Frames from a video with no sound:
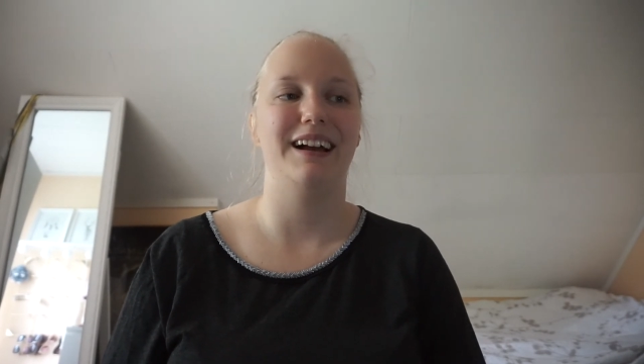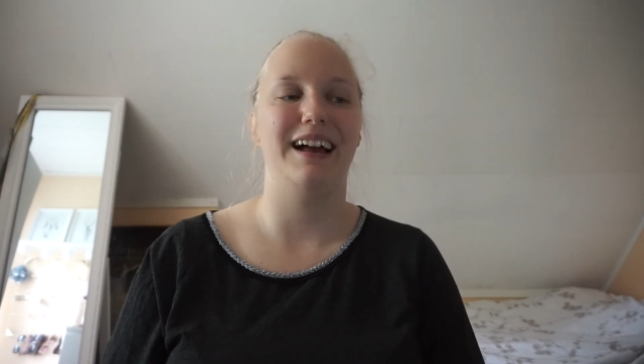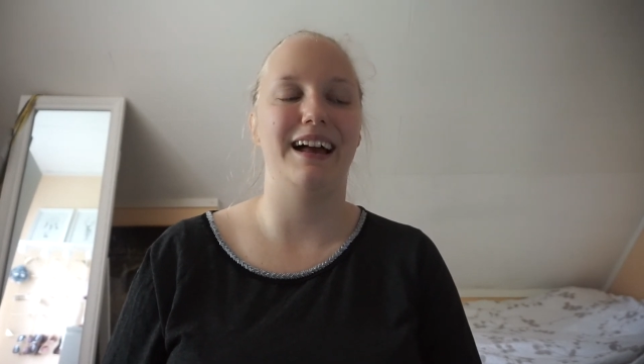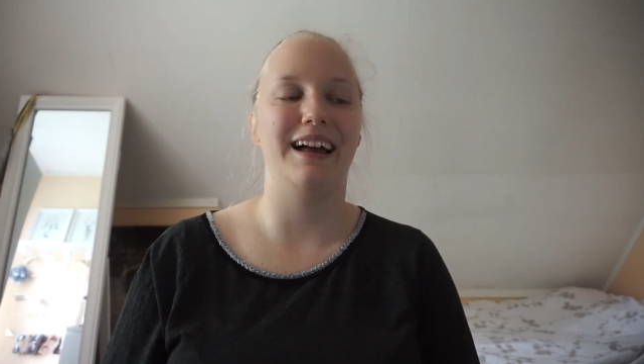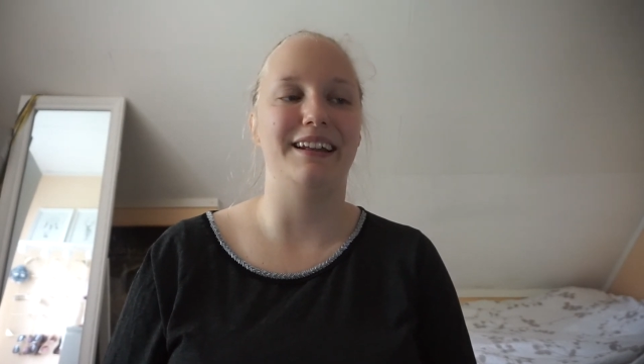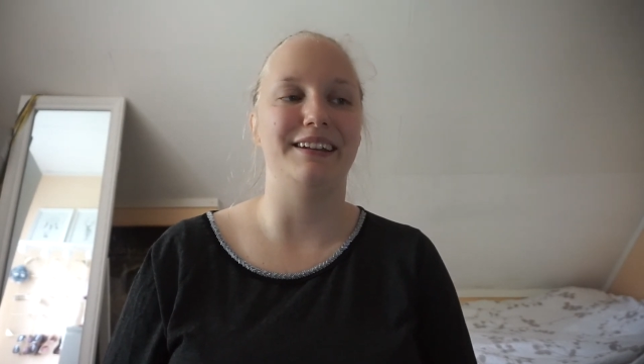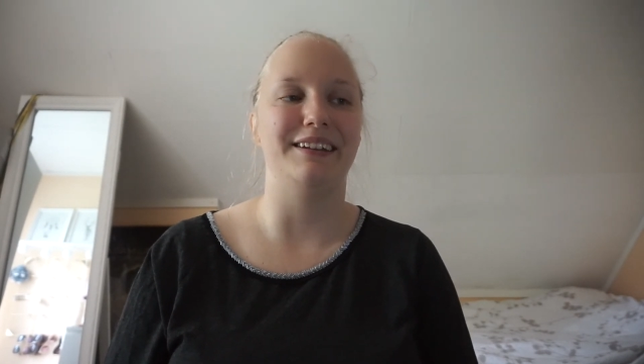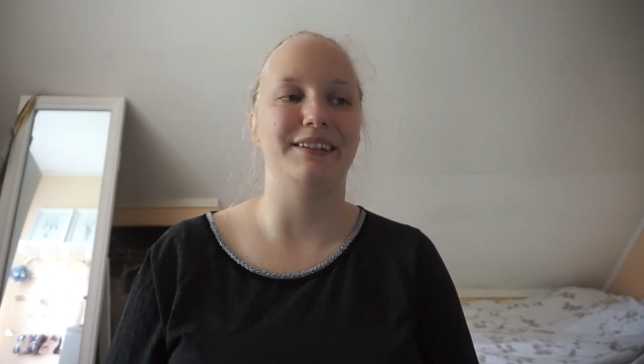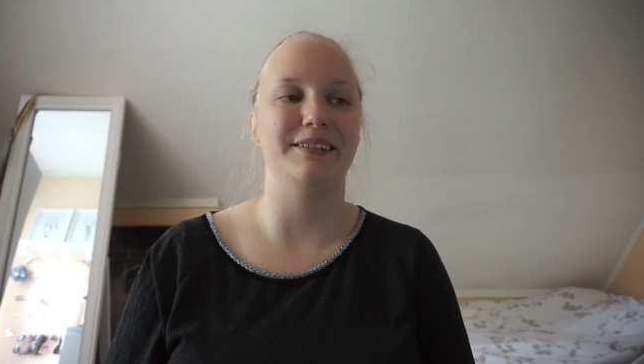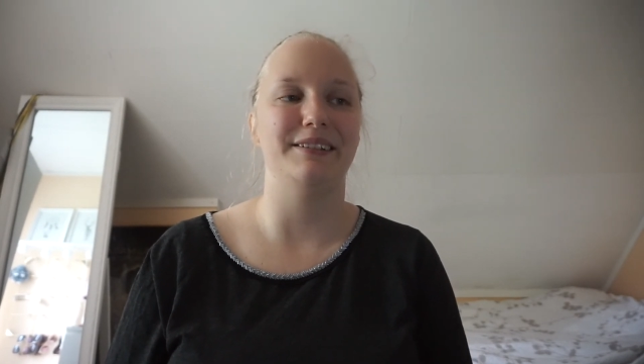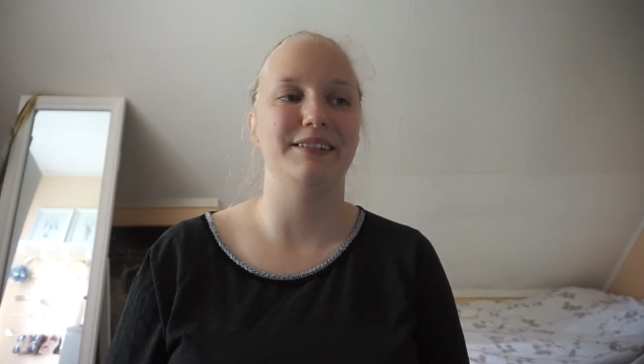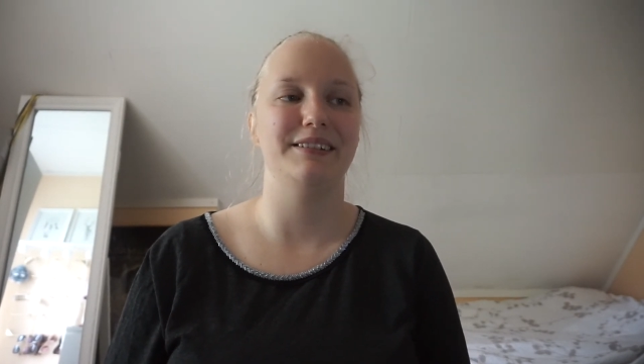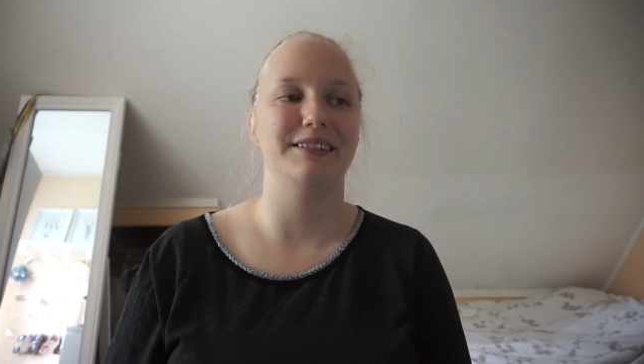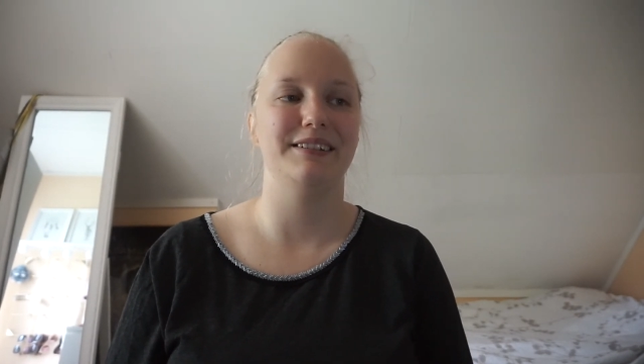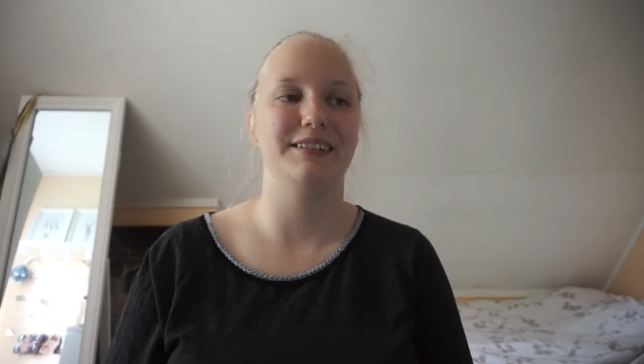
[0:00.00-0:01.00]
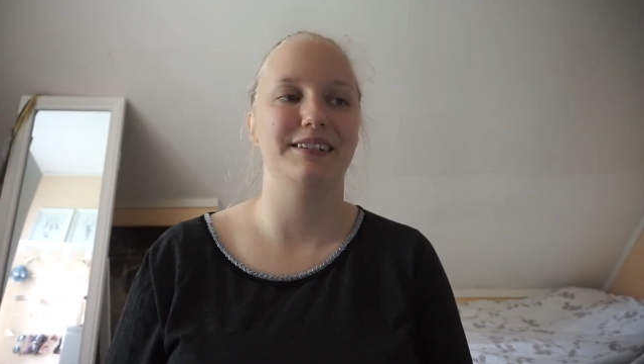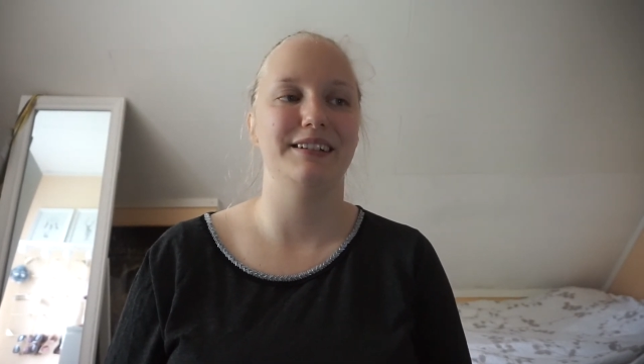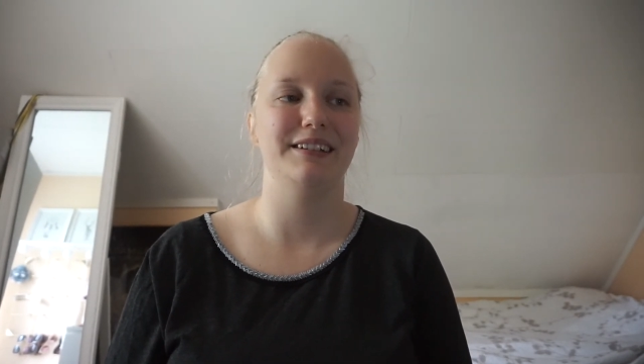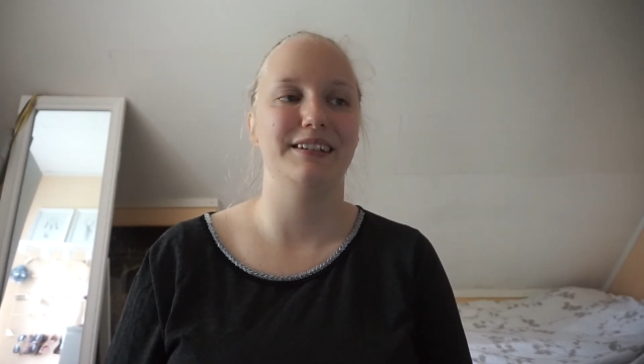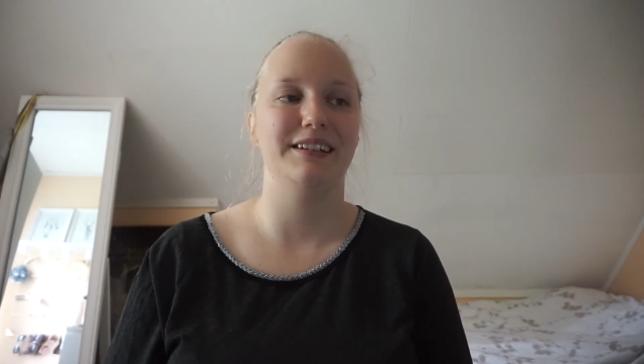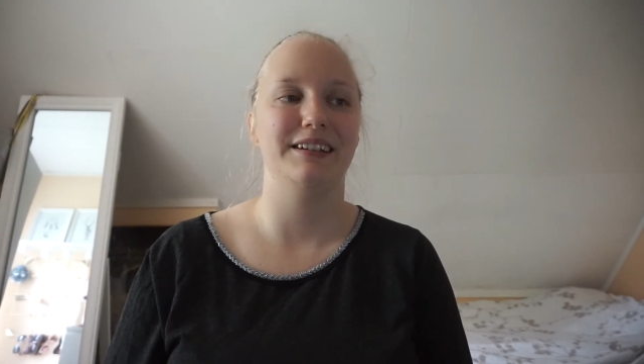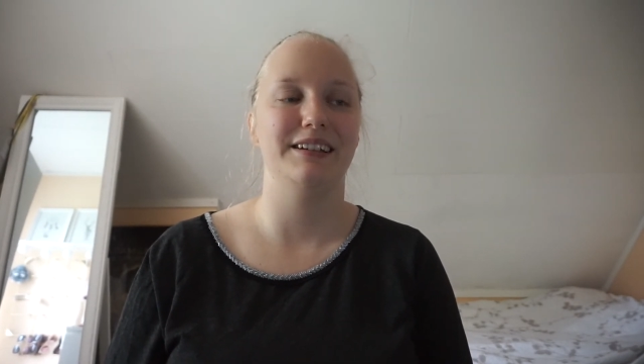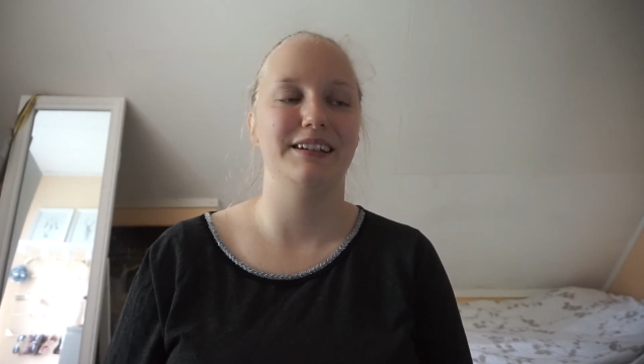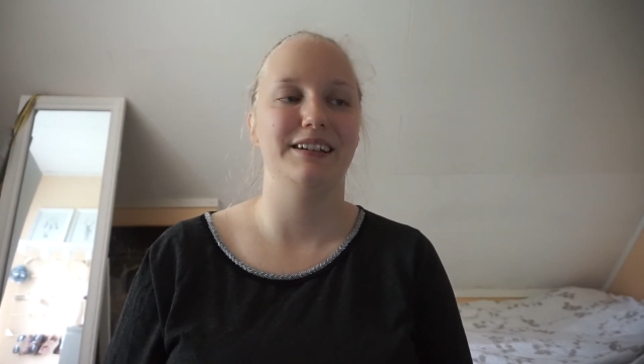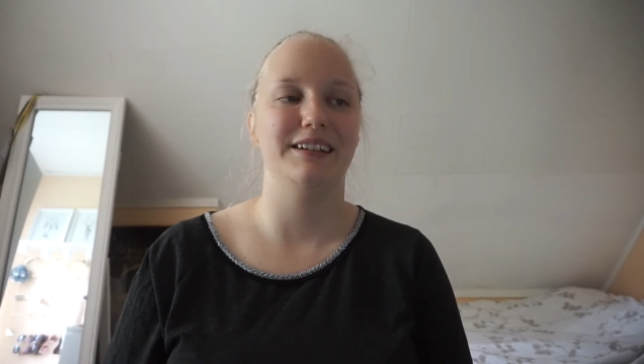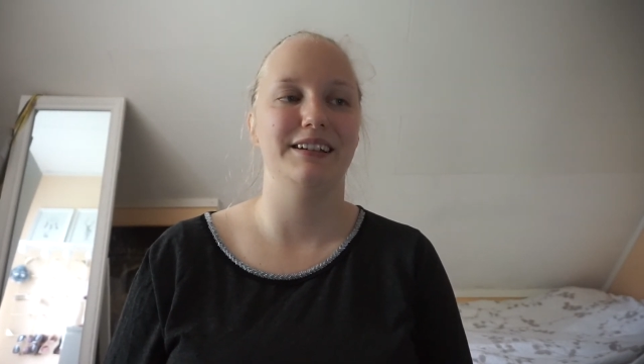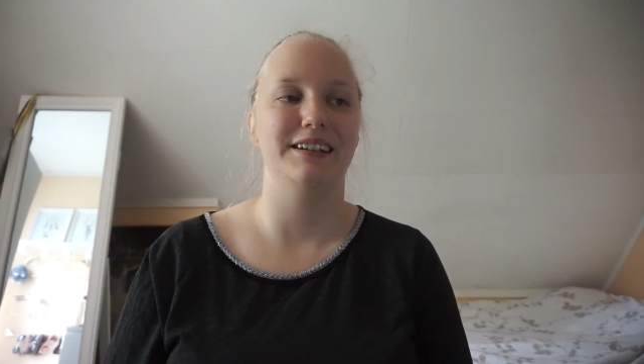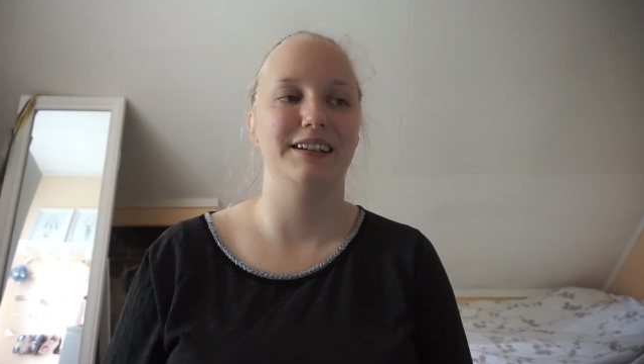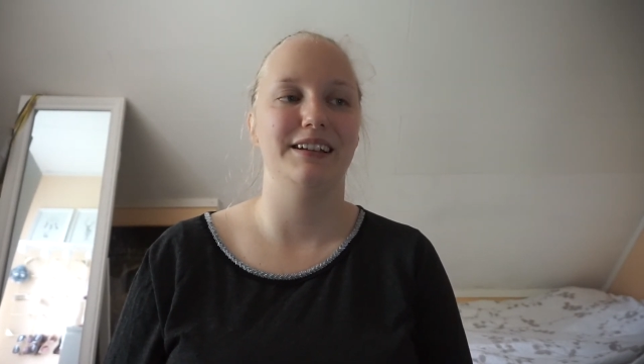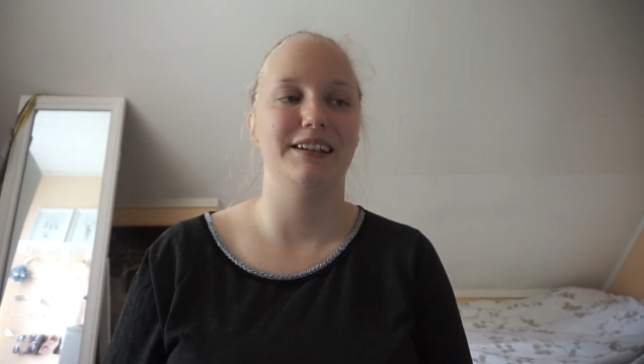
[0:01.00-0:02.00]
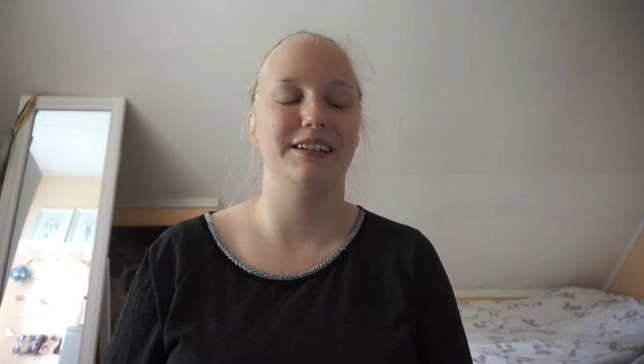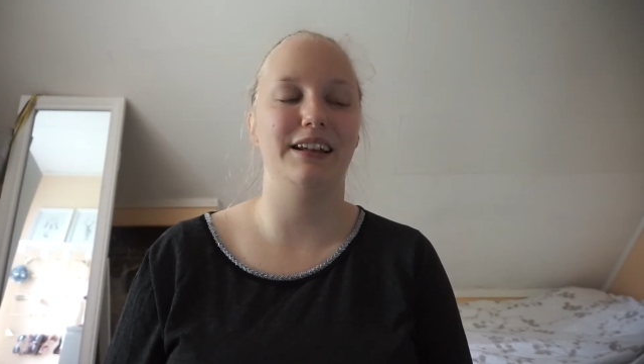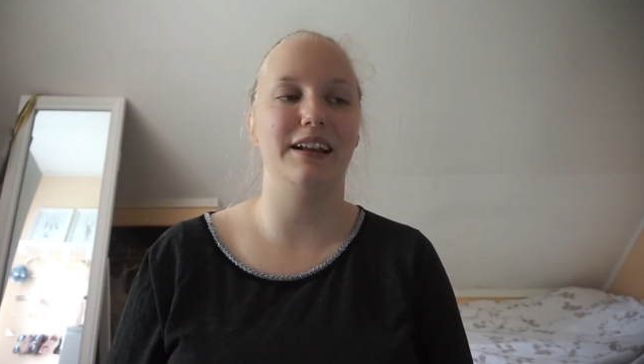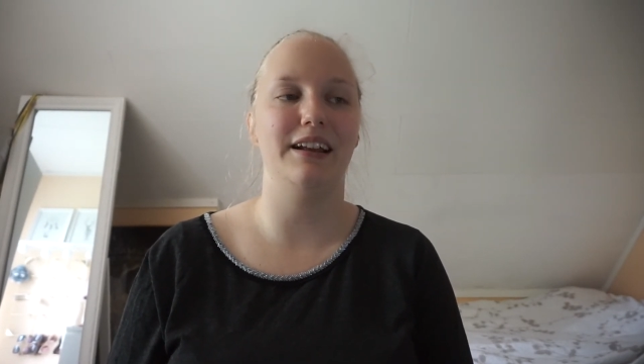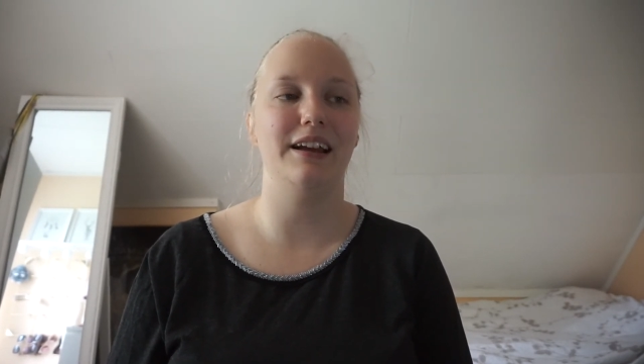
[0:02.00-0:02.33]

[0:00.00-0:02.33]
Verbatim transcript: And then